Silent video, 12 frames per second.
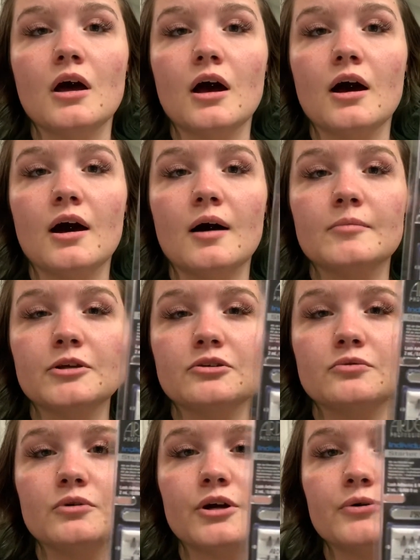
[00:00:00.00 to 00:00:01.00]

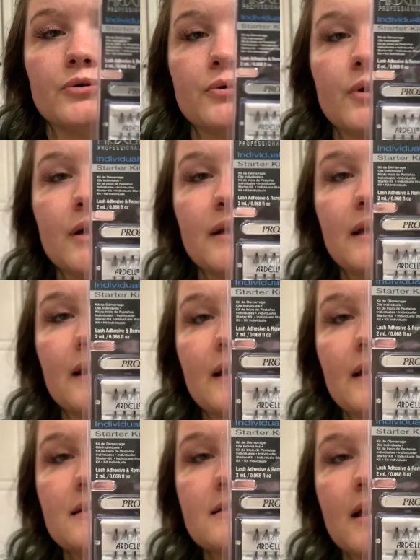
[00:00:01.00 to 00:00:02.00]
you go
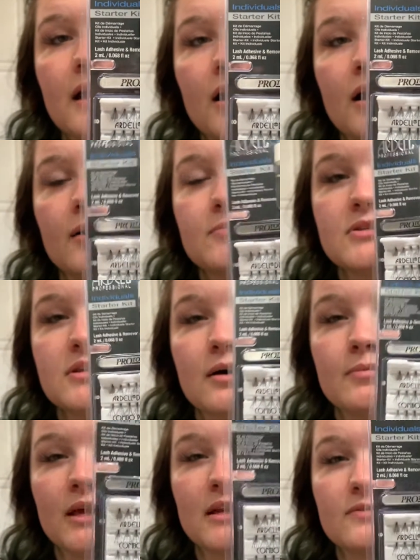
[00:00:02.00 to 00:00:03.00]
get
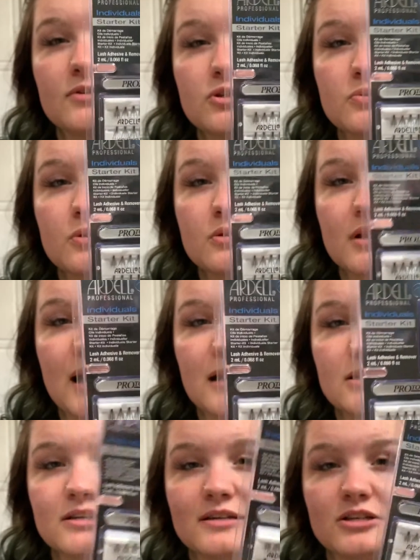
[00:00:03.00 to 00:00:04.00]
some individual
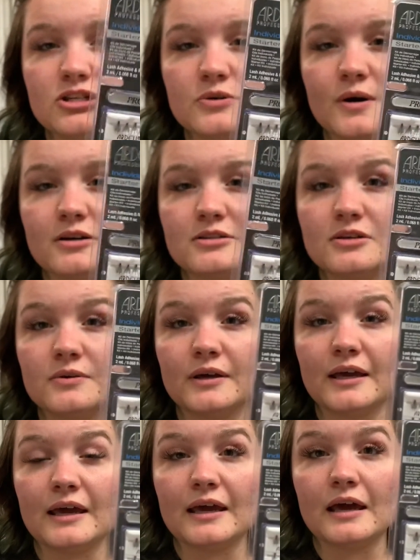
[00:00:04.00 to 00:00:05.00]
lashes. You also
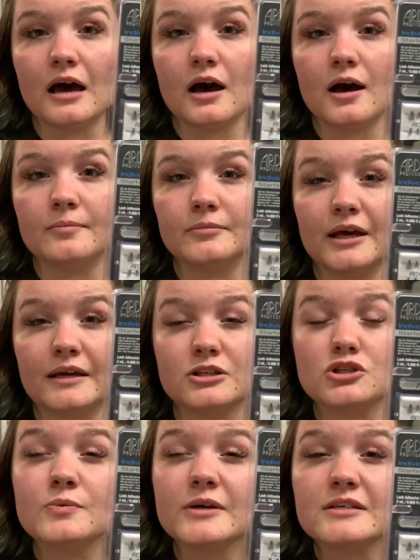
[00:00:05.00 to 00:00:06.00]
get like
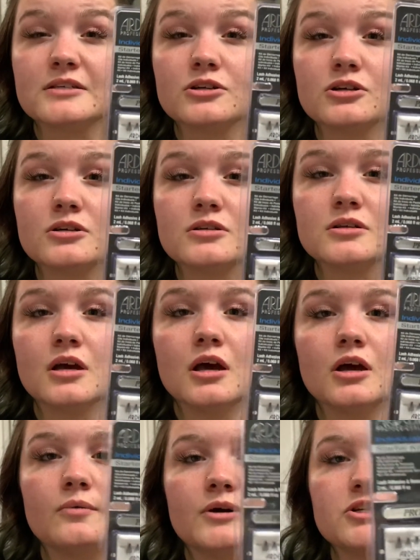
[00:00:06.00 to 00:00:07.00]
tweezers,
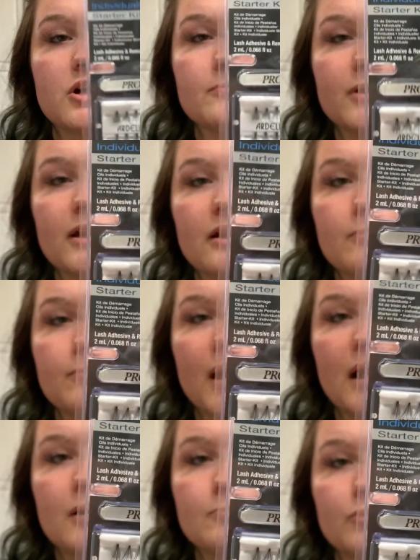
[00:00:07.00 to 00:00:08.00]
which are made
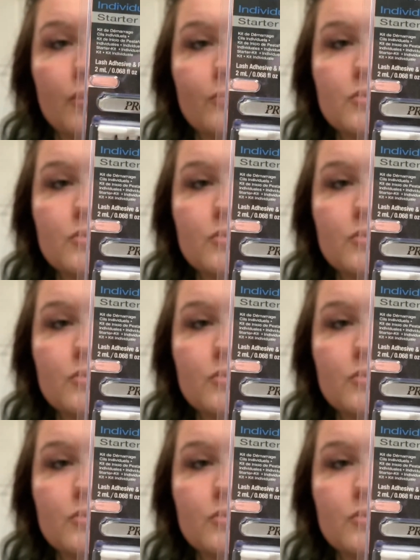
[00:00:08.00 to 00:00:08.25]
by Pro